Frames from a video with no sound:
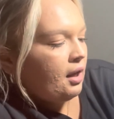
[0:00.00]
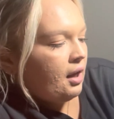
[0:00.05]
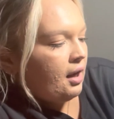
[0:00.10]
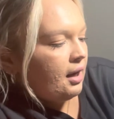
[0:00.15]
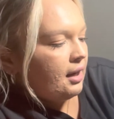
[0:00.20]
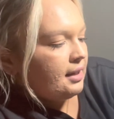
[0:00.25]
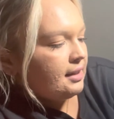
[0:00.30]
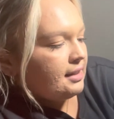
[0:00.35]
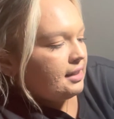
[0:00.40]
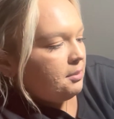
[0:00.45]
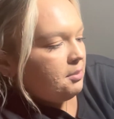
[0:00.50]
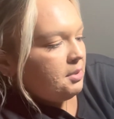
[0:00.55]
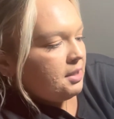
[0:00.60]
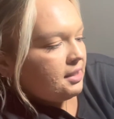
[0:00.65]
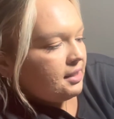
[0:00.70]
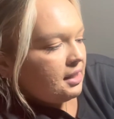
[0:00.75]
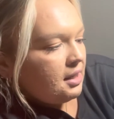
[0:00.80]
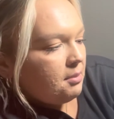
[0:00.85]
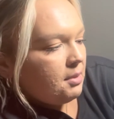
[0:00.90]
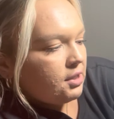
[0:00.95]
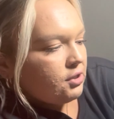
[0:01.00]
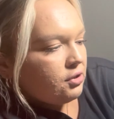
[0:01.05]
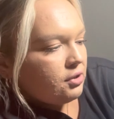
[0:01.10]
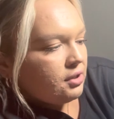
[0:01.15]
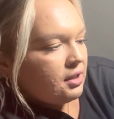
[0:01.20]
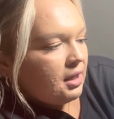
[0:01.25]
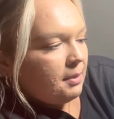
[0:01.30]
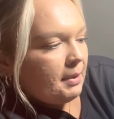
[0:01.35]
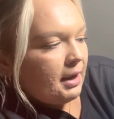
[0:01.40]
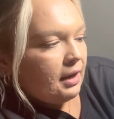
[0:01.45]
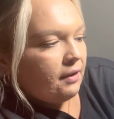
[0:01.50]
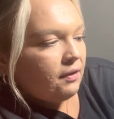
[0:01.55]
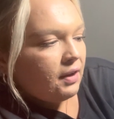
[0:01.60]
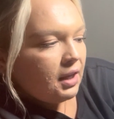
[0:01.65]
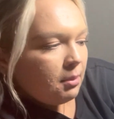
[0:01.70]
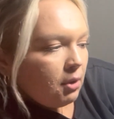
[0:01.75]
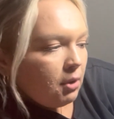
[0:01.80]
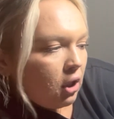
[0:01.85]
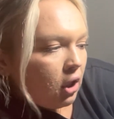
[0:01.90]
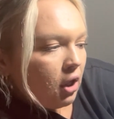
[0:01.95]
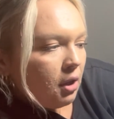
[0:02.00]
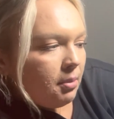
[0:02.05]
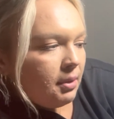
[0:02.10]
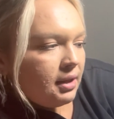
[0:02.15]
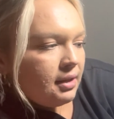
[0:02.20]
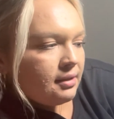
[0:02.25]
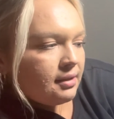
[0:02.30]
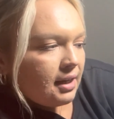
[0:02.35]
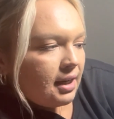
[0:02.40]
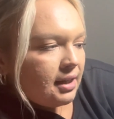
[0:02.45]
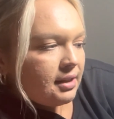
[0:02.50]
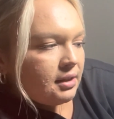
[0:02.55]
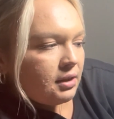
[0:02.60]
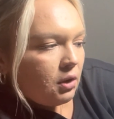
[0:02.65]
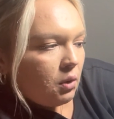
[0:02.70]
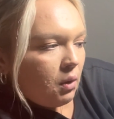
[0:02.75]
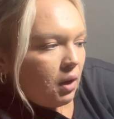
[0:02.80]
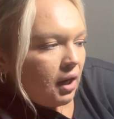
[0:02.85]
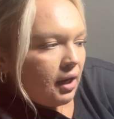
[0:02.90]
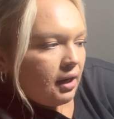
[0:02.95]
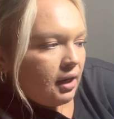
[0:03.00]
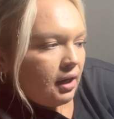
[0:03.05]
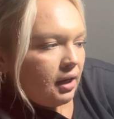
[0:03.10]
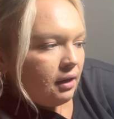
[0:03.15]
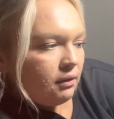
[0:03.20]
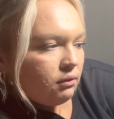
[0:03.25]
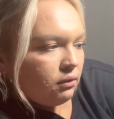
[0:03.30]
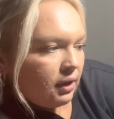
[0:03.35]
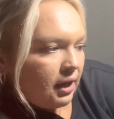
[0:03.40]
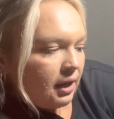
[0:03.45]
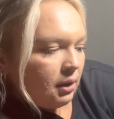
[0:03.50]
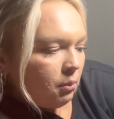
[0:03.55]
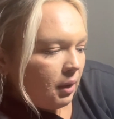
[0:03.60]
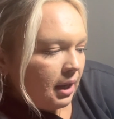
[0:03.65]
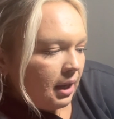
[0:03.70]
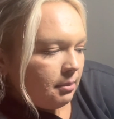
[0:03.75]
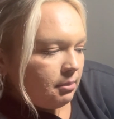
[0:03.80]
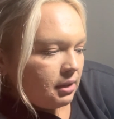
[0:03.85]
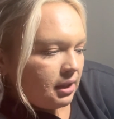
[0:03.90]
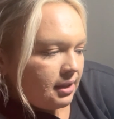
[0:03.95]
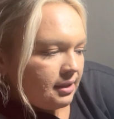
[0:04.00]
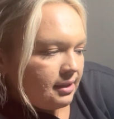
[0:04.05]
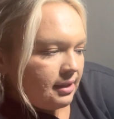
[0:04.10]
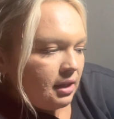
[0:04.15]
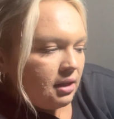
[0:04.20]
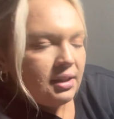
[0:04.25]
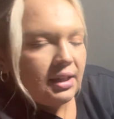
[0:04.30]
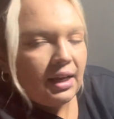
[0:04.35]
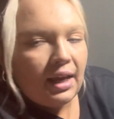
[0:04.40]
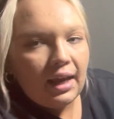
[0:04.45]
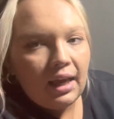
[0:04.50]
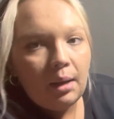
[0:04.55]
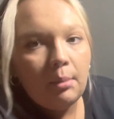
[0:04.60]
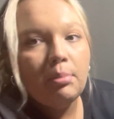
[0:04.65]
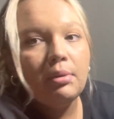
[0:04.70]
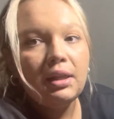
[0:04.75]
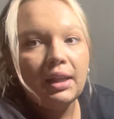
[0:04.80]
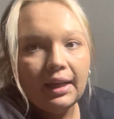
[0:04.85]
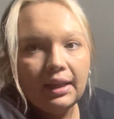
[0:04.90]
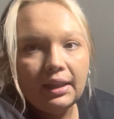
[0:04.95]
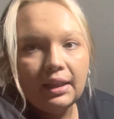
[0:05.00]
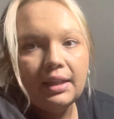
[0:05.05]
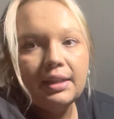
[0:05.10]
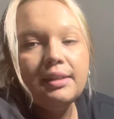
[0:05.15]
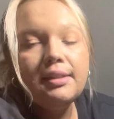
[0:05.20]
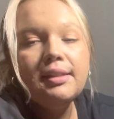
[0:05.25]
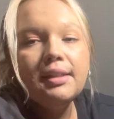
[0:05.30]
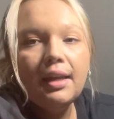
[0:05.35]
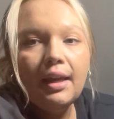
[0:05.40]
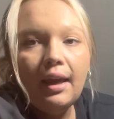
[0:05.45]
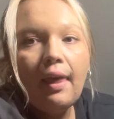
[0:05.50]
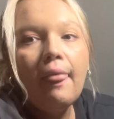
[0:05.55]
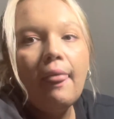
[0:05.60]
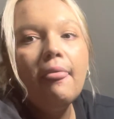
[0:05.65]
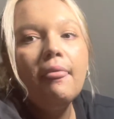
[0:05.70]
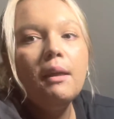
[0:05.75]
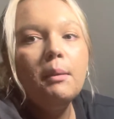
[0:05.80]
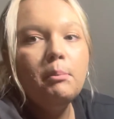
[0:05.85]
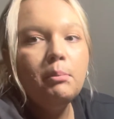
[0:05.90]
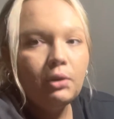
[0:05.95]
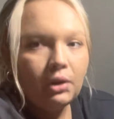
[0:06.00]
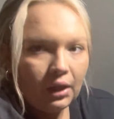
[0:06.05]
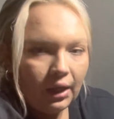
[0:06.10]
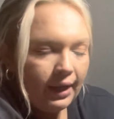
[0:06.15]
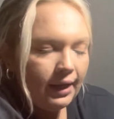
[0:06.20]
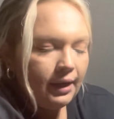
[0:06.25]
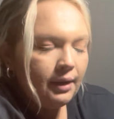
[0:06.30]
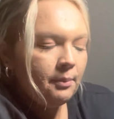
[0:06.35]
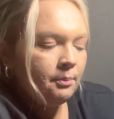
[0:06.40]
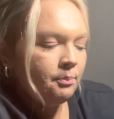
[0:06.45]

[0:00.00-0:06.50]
A CBC measures the amount of hemoglobin, size and quantity of red and white blood cells, and platelets in the blood.